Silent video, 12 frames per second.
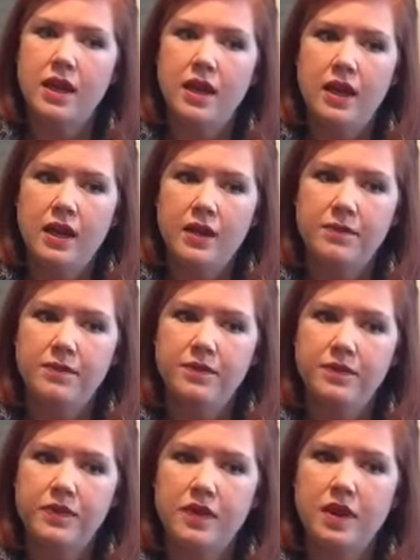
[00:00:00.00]

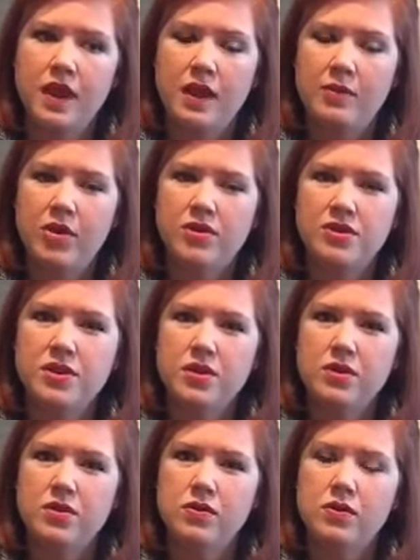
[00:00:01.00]
I'm
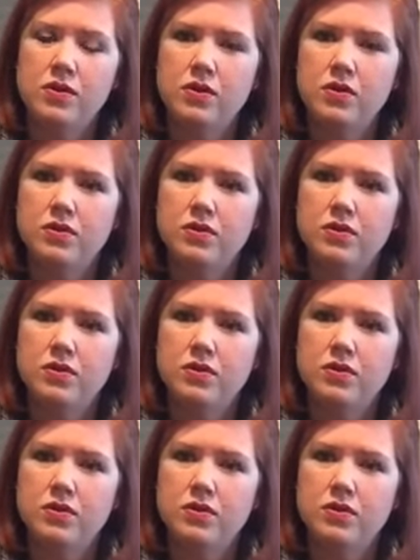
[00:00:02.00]
also